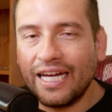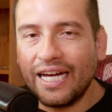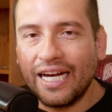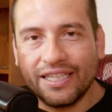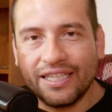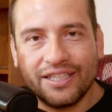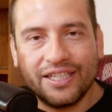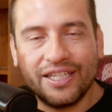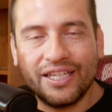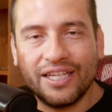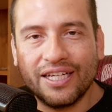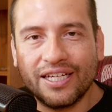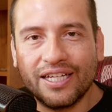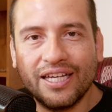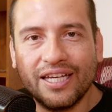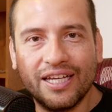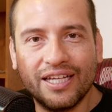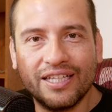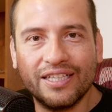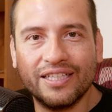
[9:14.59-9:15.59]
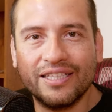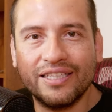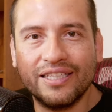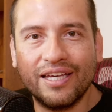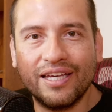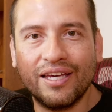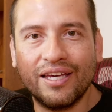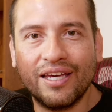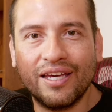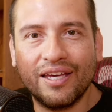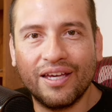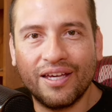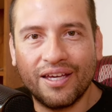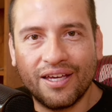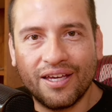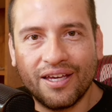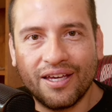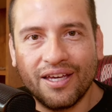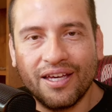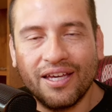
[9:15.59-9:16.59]
I think
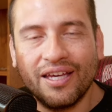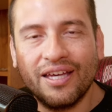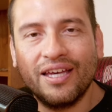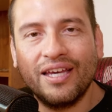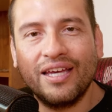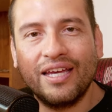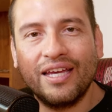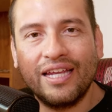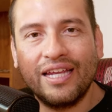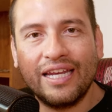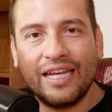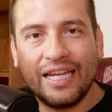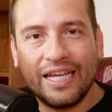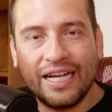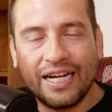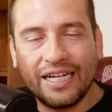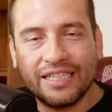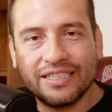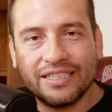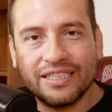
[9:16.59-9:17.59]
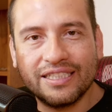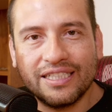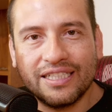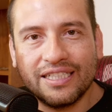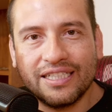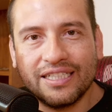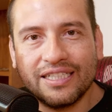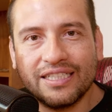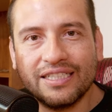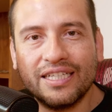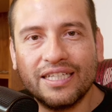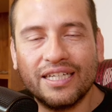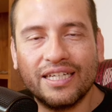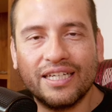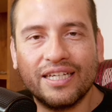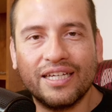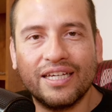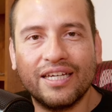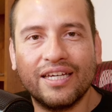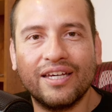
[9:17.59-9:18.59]
the legacy,
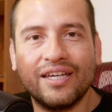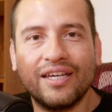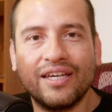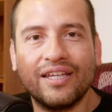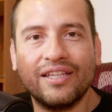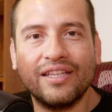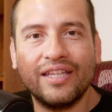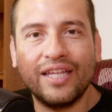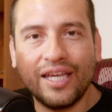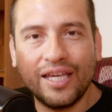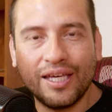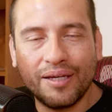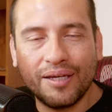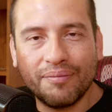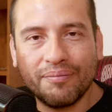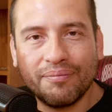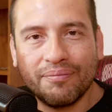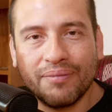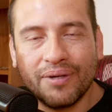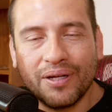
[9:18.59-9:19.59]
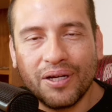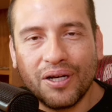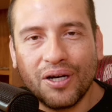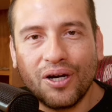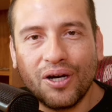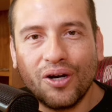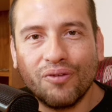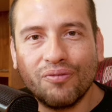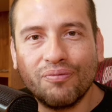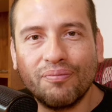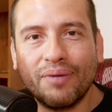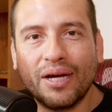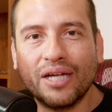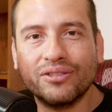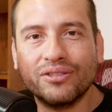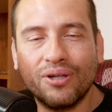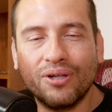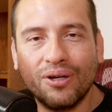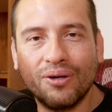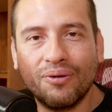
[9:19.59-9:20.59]
the name of
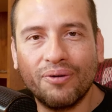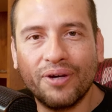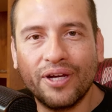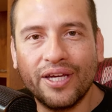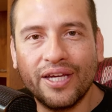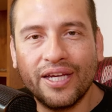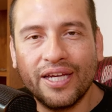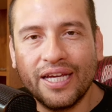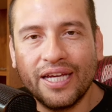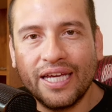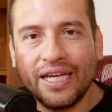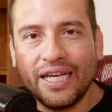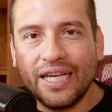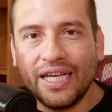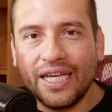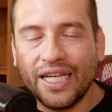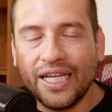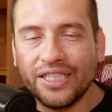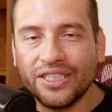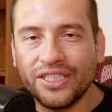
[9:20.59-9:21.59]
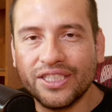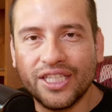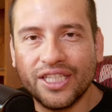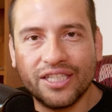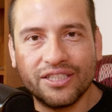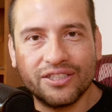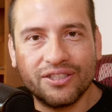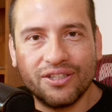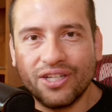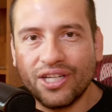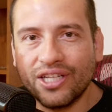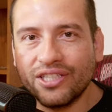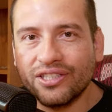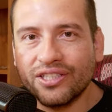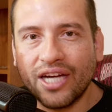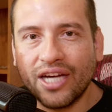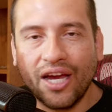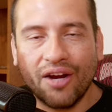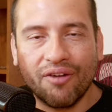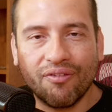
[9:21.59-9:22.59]
Max Holloway is just gonna
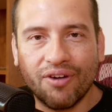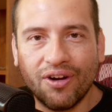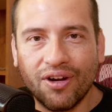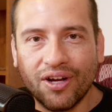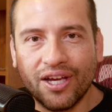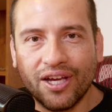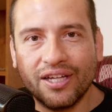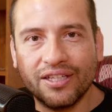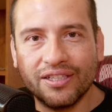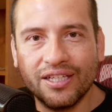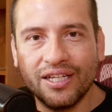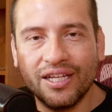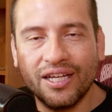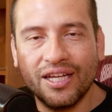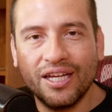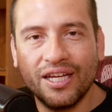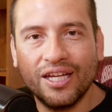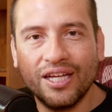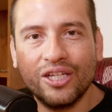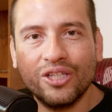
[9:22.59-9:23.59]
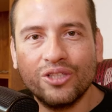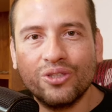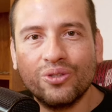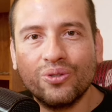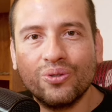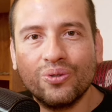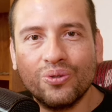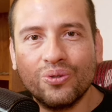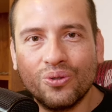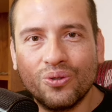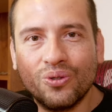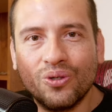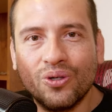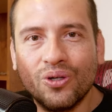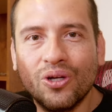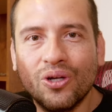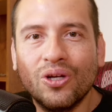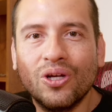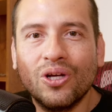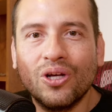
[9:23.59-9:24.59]
skyrocket to
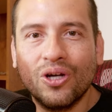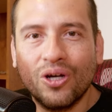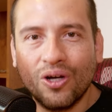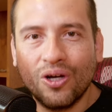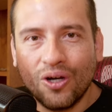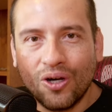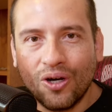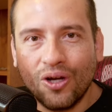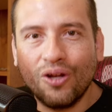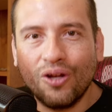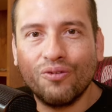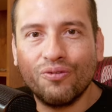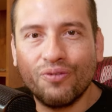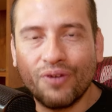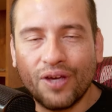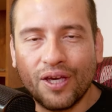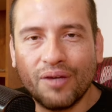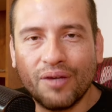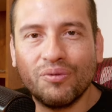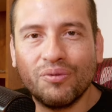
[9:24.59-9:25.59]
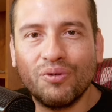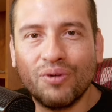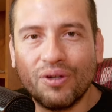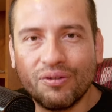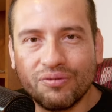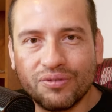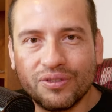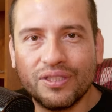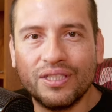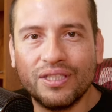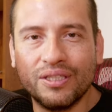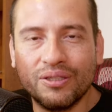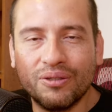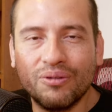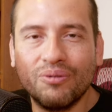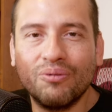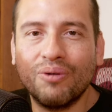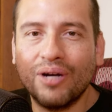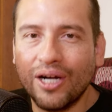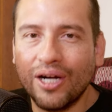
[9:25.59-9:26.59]
Hall of Fame UFC
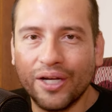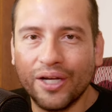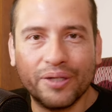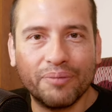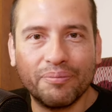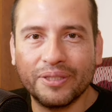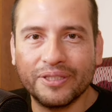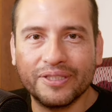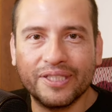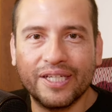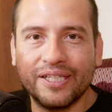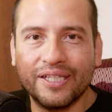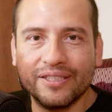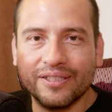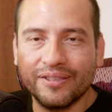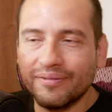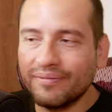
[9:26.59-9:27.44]
100%.